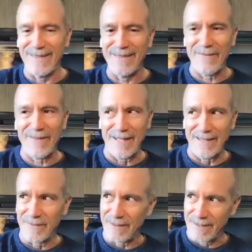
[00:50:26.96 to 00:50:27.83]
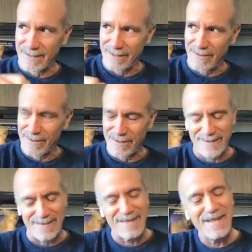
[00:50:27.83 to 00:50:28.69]
Kevin Kline's watching us."
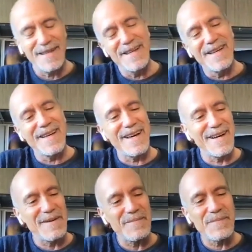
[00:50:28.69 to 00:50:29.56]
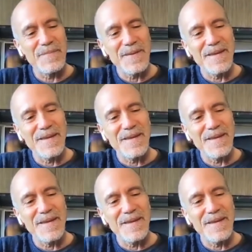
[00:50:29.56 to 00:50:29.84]
Um,